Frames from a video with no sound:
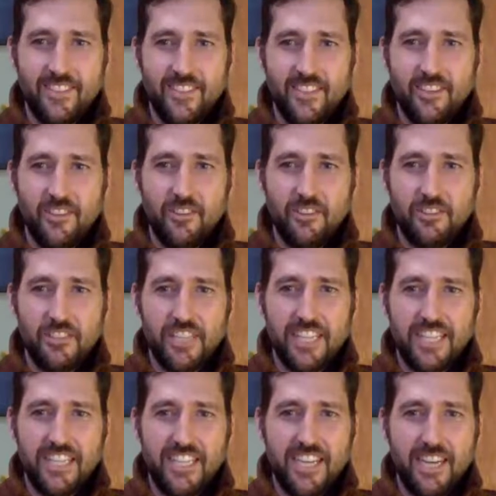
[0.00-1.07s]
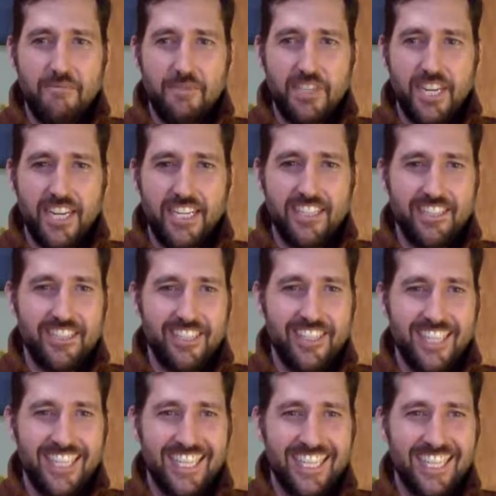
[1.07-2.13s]
Well, it looks like the time change
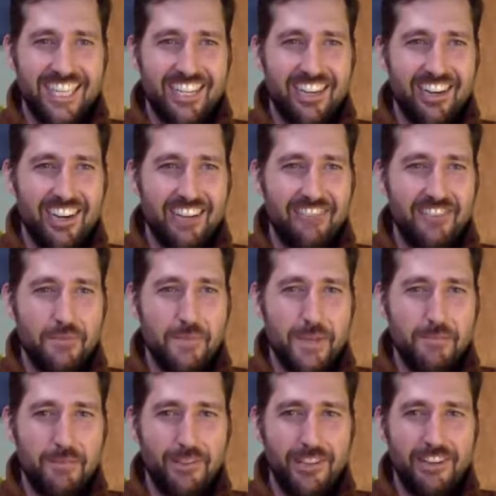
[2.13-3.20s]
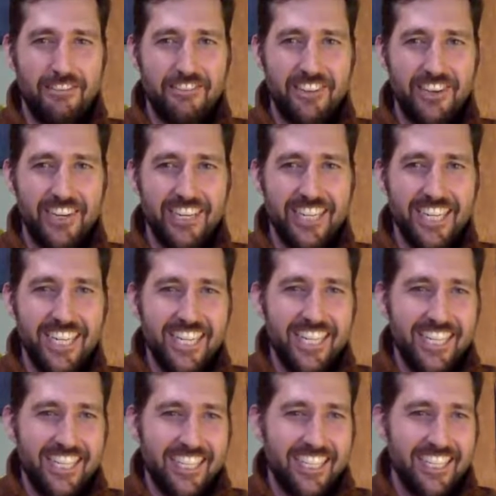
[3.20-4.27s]
caught a few people off guard.
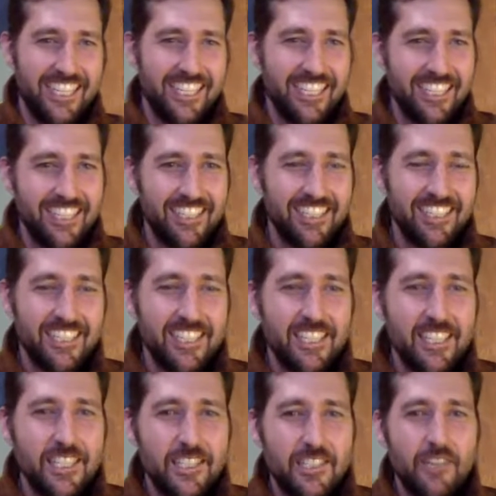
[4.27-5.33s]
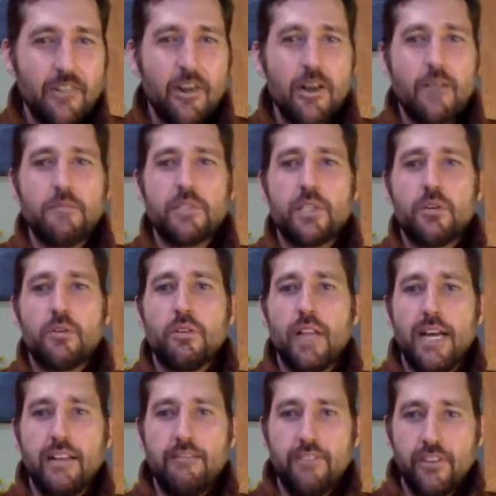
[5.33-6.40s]
So I'm so
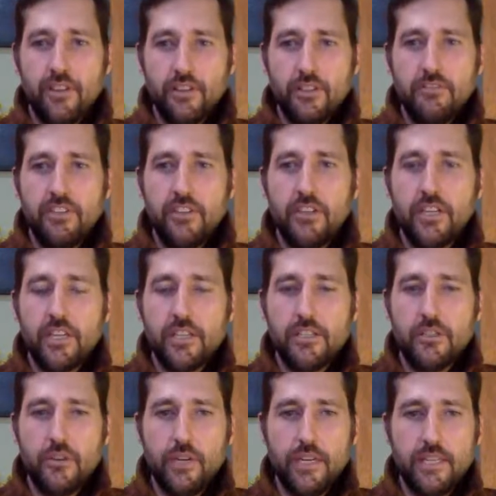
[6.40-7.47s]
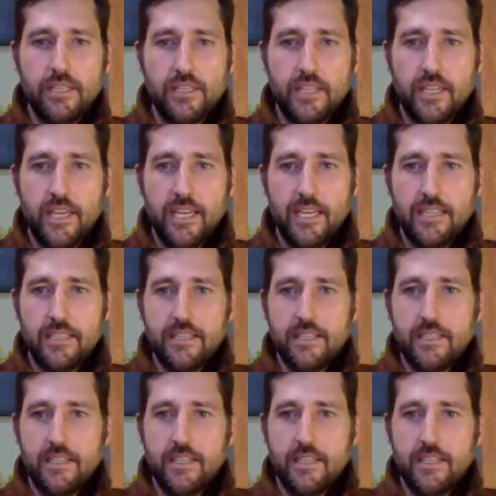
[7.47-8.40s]
glad for those of you that could join us tonight.